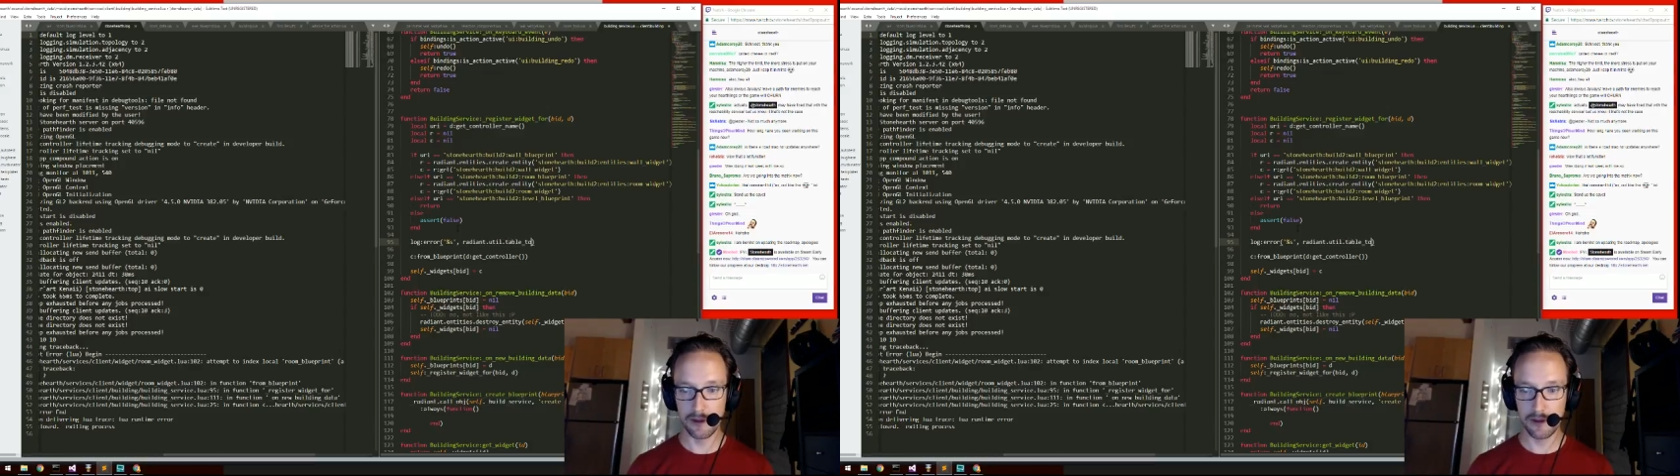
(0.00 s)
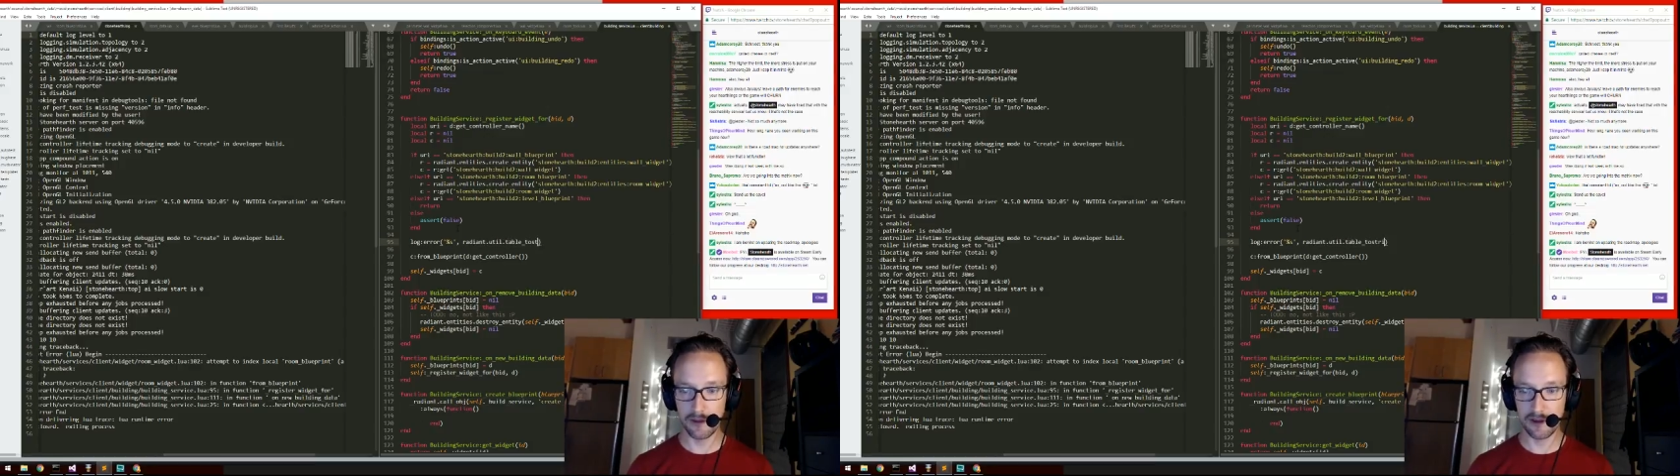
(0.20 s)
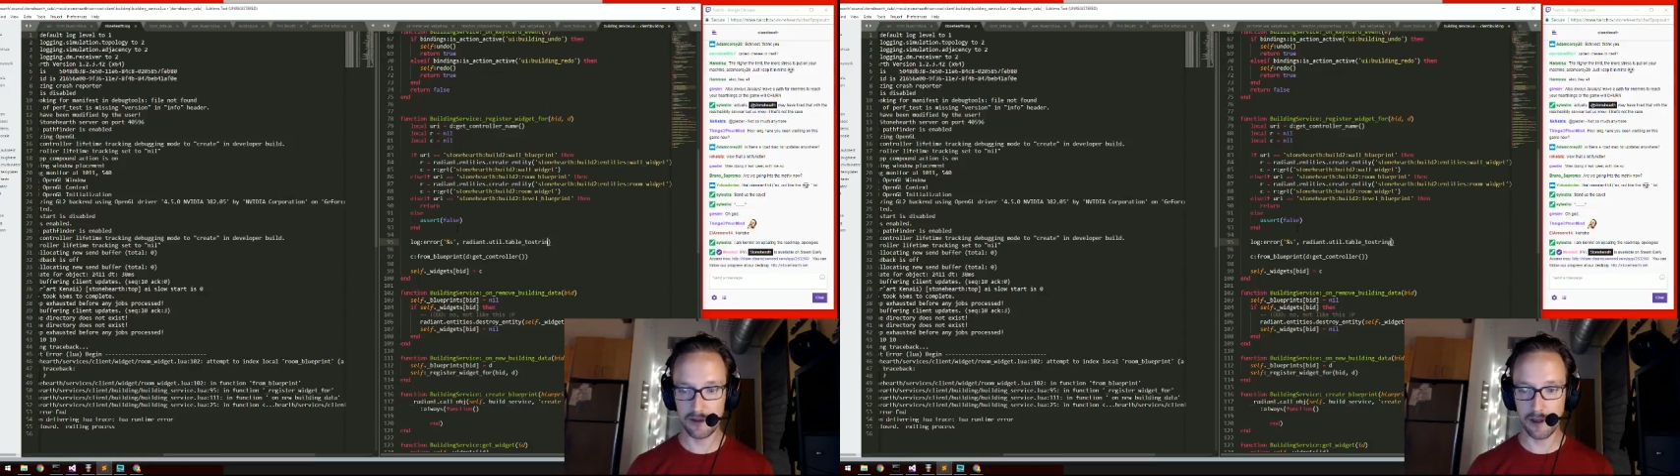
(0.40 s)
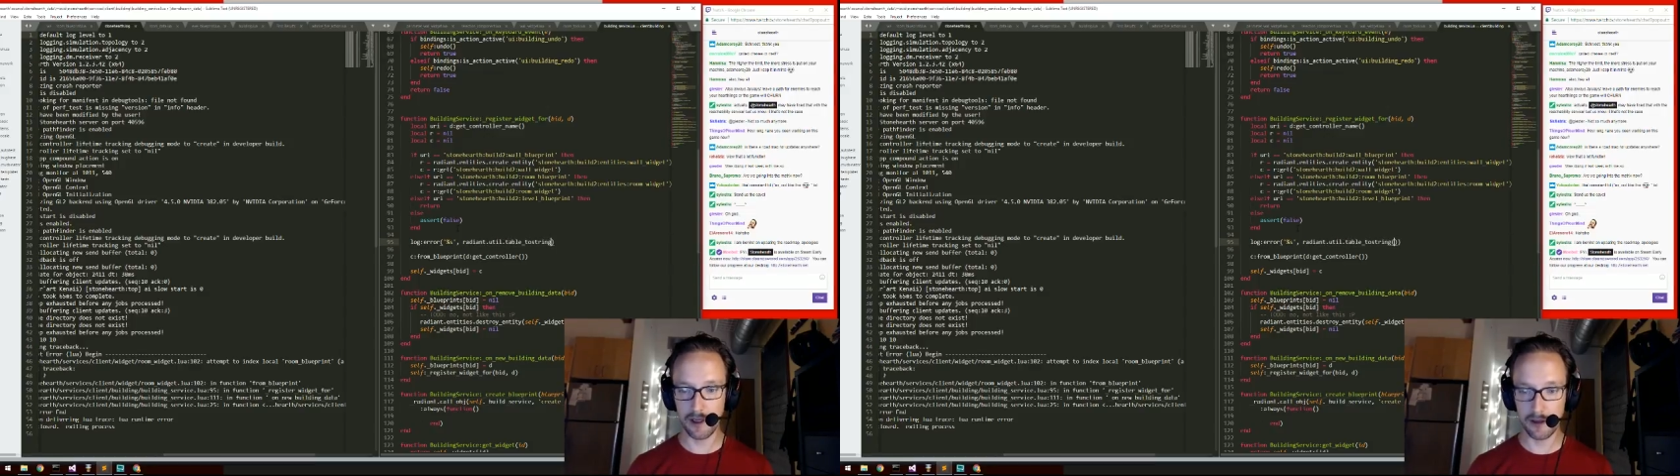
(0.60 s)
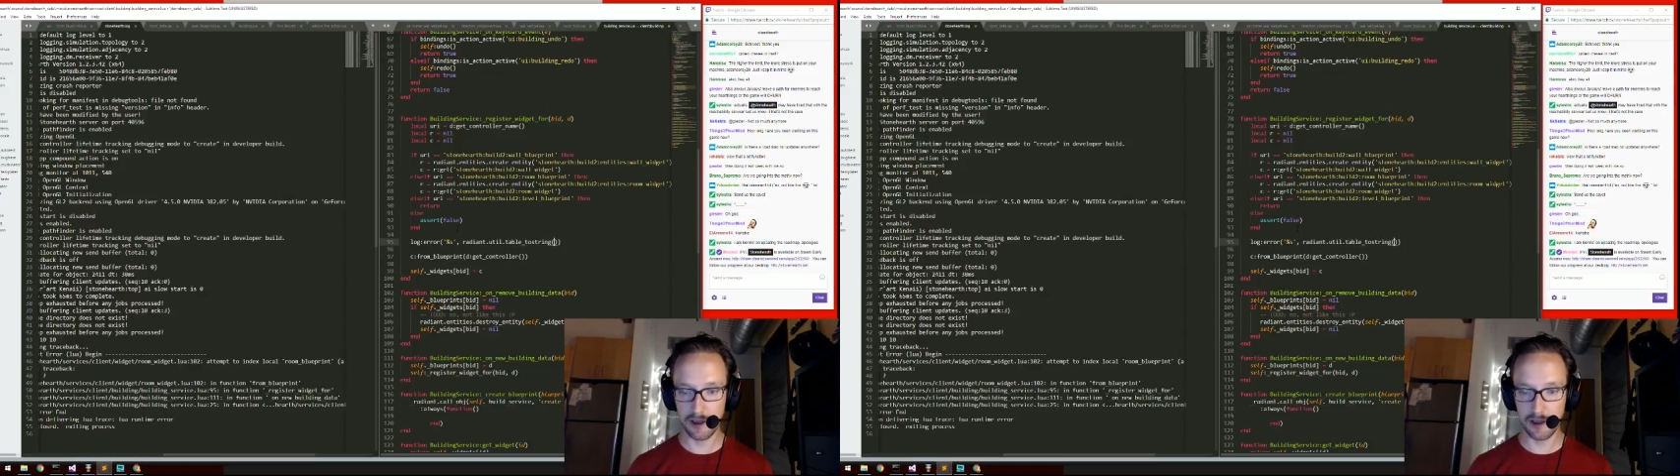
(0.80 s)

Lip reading: to string.